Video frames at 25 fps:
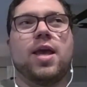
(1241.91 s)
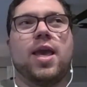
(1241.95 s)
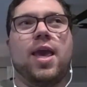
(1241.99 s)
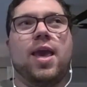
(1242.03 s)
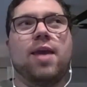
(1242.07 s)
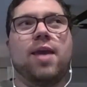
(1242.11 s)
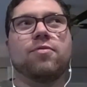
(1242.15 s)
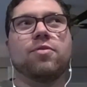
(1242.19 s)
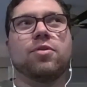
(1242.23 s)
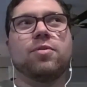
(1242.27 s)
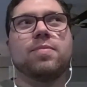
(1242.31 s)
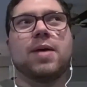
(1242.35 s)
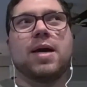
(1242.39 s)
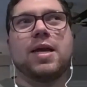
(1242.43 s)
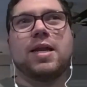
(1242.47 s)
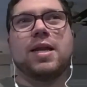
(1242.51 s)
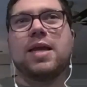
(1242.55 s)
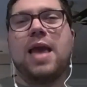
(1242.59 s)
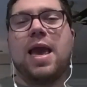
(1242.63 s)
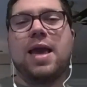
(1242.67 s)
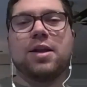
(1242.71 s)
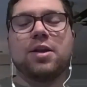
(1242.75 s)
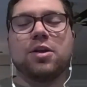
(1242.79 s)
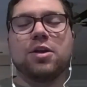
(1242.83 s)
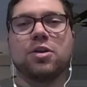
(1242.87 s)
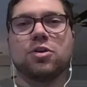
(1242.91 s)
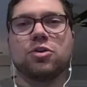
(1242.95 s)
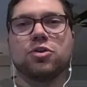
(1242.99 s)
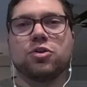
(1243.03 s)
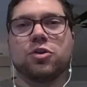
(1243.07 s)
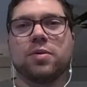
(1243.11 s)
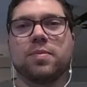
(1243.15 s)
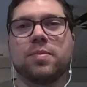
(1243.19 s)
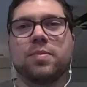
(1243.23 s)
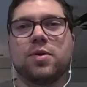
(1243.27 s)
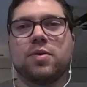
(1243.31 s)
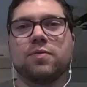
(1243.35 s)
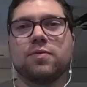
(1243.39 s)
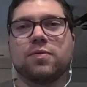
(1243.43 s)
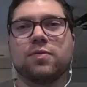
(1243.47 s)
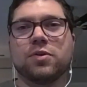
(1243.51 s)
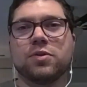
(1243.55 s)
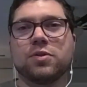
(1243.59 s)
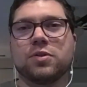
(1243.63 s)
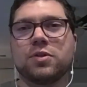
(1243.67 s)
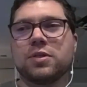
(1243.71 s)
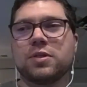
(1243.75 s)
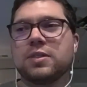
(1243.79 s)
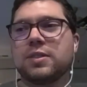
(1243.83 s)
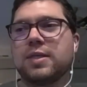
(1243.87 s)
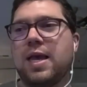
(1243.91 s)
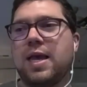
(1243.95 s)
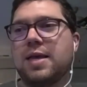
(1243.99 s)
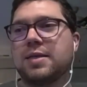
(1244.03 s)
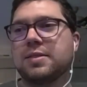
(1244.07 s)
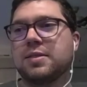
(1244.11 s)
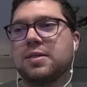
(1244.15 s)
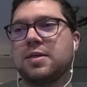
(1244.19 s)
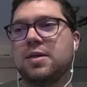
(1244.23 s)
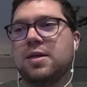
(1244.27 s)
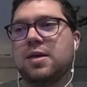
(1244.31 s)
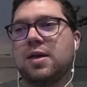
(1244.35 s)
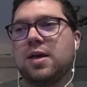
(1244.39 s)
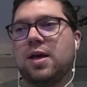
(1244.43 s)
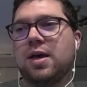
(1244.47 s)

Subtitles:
Everybody had to contribute for success.